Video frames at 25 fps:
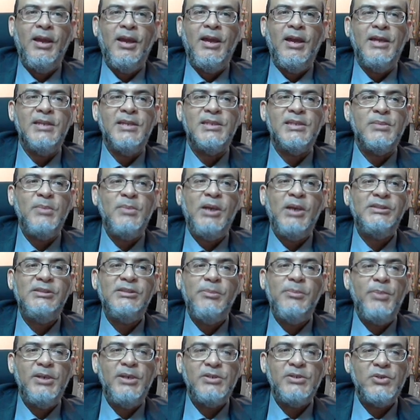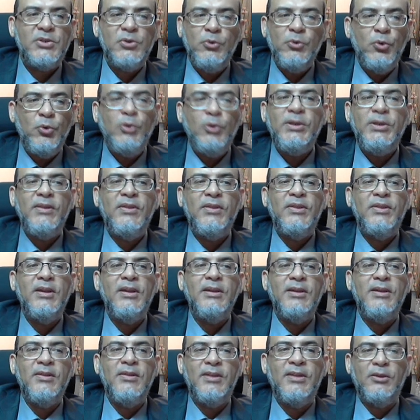A smart person wouldn't
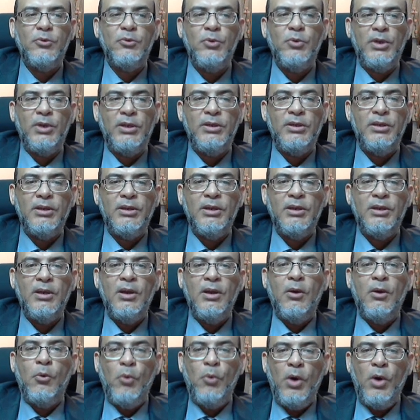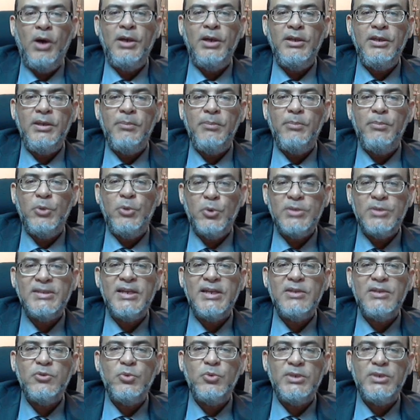think that way. Why? Because
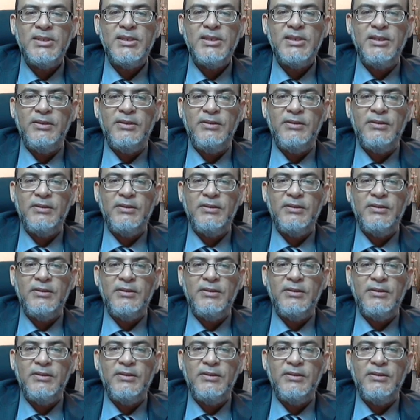as we said,